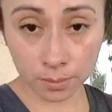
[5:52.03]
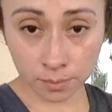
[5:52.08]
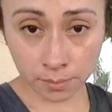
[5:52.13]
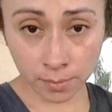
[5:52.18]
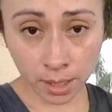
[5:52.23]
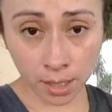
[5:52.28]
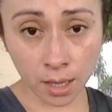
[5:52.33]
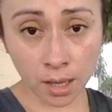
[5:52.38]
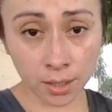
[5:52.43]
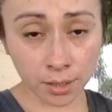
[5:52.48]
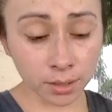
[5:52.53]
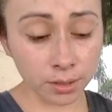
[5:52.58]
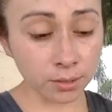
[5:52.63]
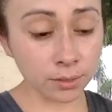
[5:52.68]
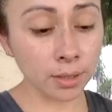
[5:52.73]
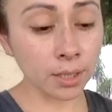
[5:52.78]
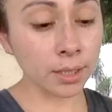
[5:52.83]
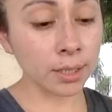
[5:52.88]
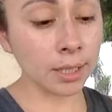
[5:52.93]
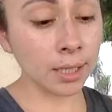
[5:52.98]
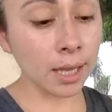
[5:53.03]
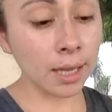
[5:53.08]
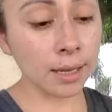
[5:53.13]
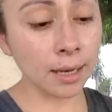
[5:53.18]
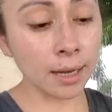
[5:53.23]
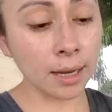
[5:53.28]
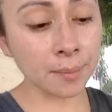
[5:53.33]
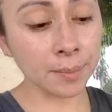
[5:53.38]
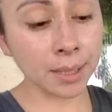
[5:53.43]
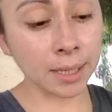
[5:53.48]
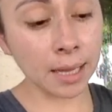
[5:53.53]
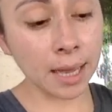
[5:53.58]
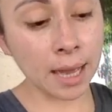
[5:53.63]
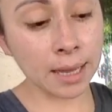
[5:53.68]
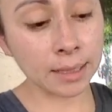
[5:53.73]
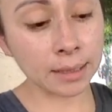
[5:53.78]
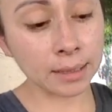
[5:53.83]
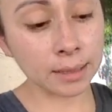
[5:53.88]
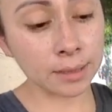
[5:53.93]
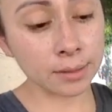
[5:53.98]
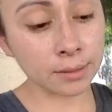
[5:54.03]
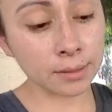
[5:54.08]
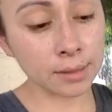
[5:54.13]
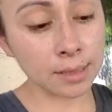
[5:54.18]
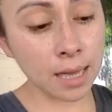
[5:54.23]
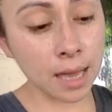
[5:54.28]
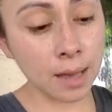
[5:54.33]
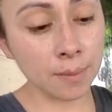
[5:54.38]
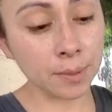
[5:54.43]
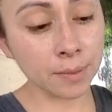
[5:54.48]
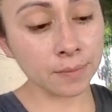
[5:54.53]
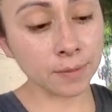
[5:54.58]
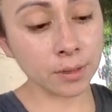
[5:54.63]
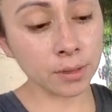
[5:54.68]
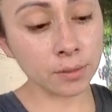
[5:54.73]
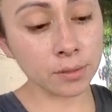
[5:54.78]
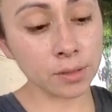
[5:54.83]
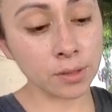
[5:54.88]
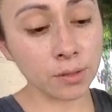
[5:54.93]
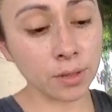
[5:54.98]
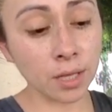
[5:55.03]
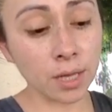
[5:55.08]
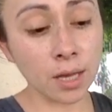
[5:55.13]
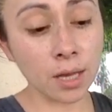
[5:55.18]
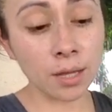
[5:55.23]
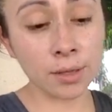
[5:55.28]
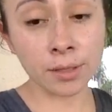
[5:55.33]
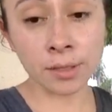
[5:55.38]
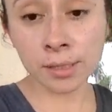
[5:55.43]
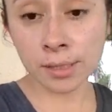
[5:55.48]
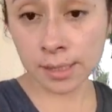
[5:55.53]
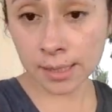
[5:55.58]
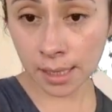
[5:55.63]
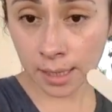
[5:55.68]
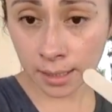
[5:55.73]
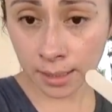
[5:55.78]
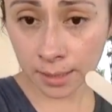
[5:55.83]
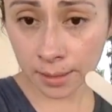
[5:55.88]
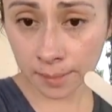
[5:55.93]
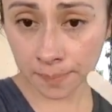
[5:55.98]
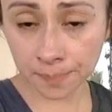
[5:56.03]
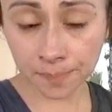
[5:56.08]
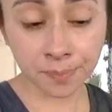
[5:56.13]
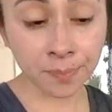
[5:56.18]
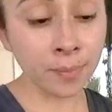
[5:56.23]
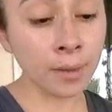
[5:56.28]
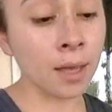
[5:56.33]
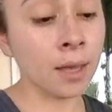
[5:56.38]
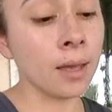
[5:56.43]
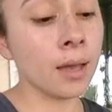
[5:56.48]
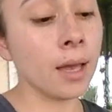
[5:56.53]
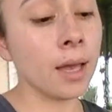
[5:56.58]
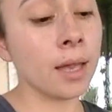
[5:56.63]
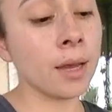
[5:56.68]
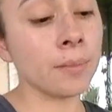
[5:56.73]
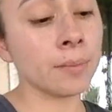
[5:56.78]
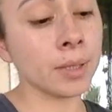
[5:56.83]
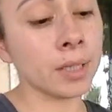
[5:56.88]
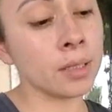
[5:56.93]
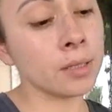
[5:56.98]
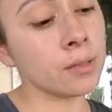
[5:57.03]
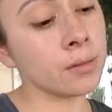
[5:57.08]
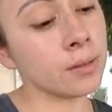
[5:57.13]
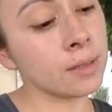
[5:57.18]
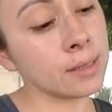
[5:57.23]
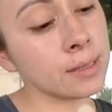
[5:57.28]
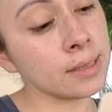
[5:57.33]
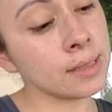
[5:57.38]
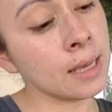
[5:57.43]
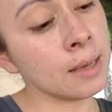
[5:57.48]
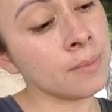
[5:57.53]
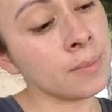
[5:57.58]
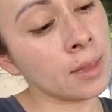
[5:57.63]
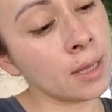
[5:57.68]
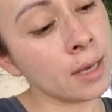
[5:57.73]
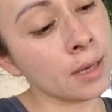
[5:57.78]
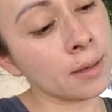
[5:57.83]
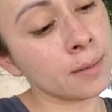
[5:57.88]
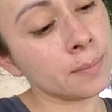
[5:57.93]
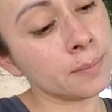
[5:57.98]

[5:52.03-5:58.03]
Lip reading: my hot glue gun again, and I'm going to add a little dab of glue to the other side, and I'm going to do the same thing.